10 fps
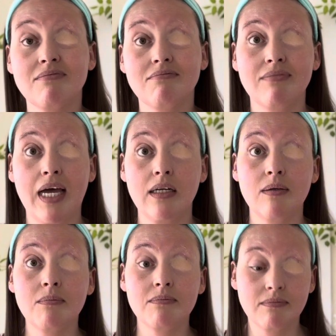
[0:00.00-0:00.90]
That'll
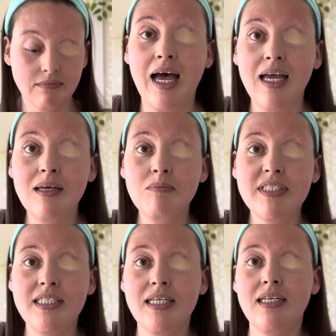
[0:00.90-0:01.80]
do. I am
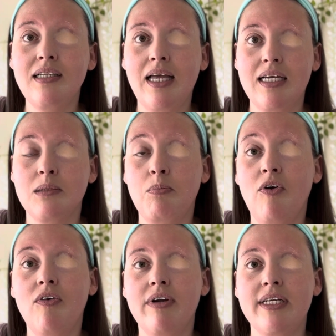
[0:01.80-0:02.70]
still
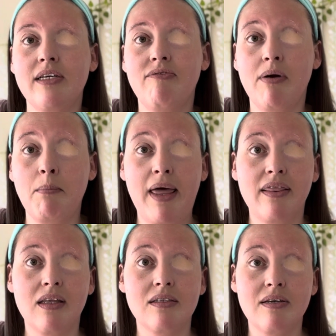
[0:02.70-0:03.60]
exploring different
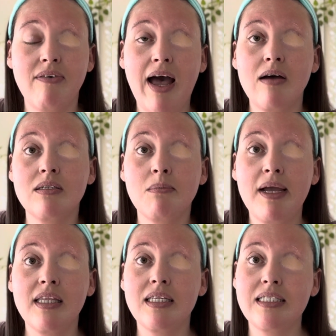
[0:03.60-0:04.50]
methods of how to
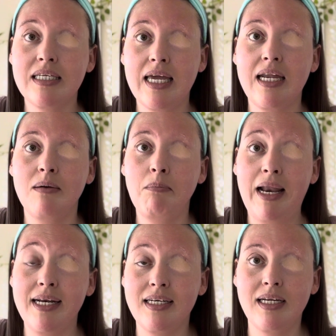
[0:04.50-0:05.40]
make the skin
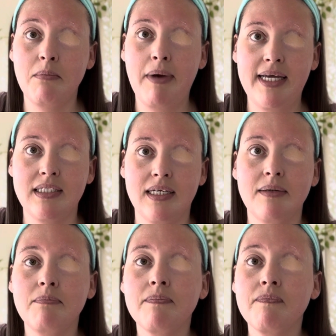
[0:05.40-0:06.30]
blend in better.
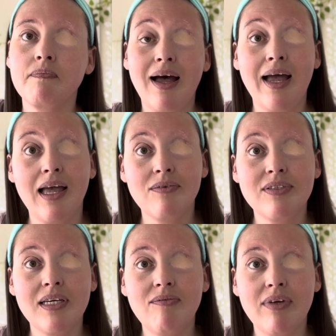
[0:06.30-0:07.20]
I have
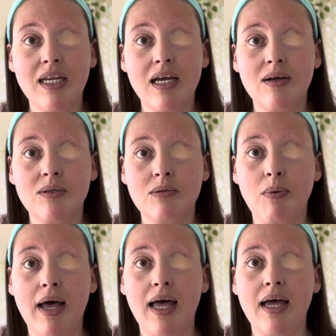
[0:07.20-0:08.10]
seen videos
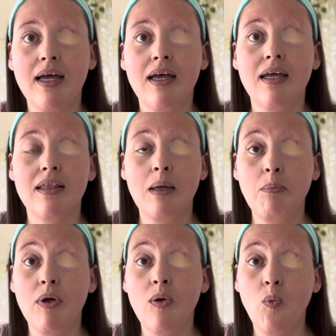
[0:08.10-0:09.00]
where they
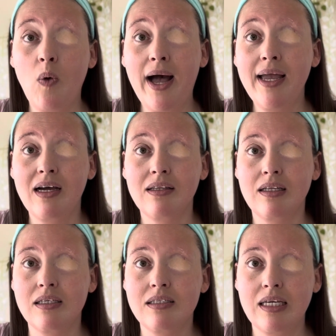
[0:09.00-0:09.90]
put white on
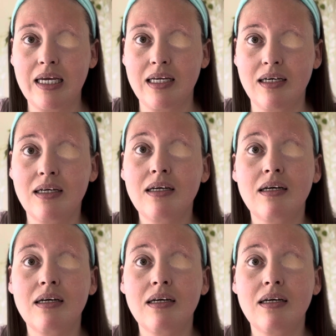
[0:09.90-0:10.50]
the skin